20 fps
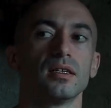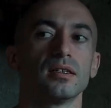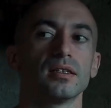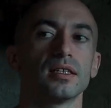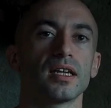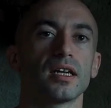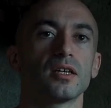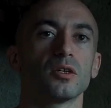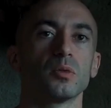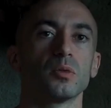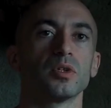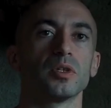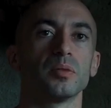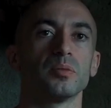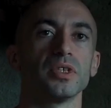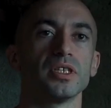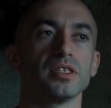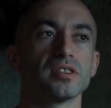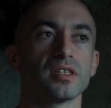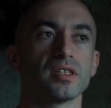that I don't want to
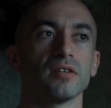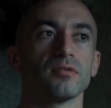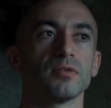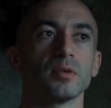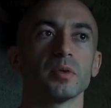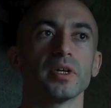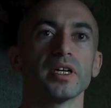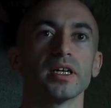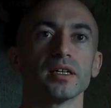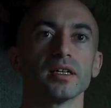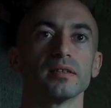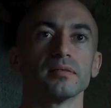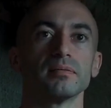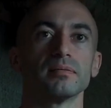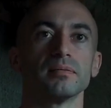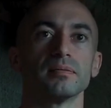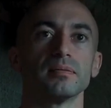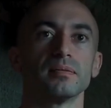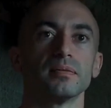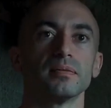be self-aware?
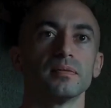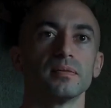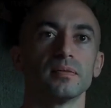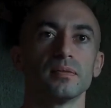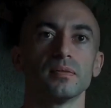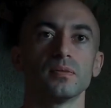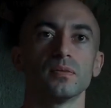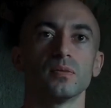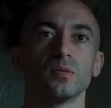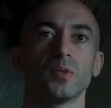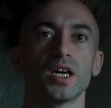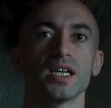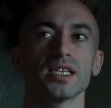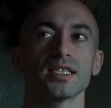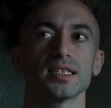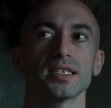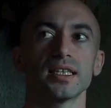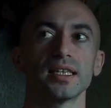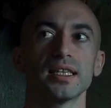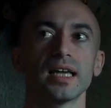Why
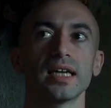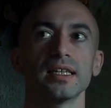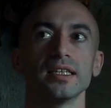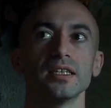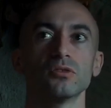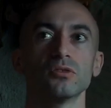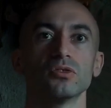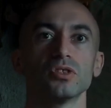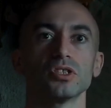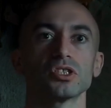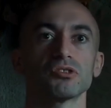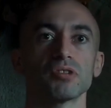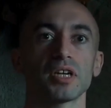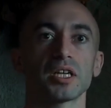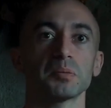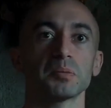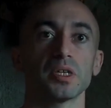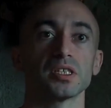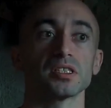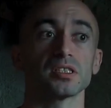is it that I need to
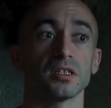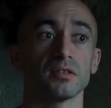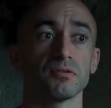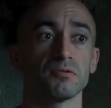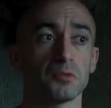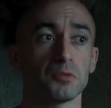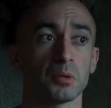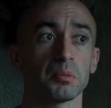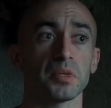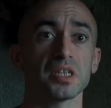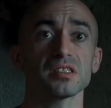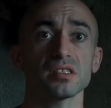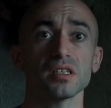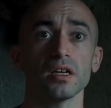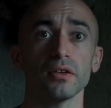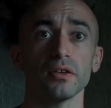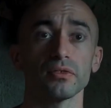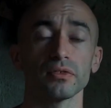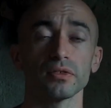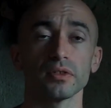distract myself from
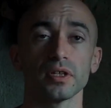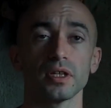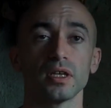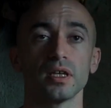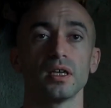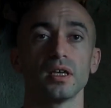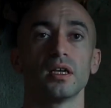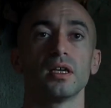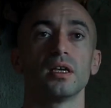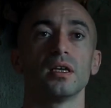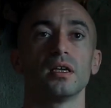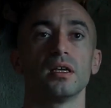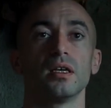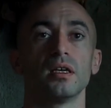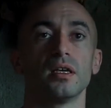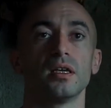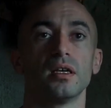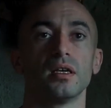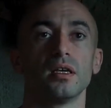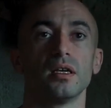myself?
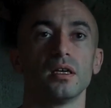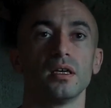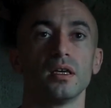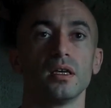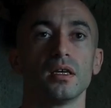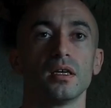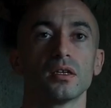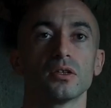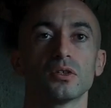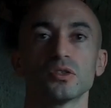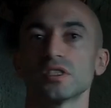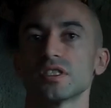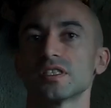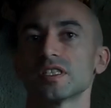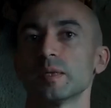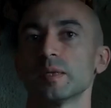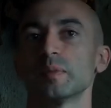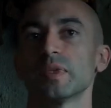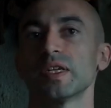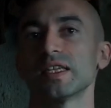Because it's
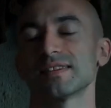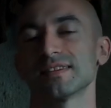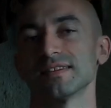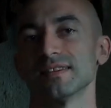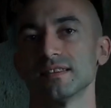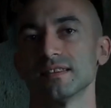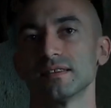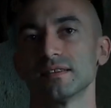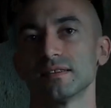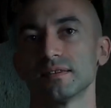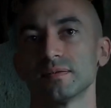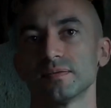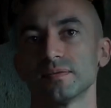unpleasant.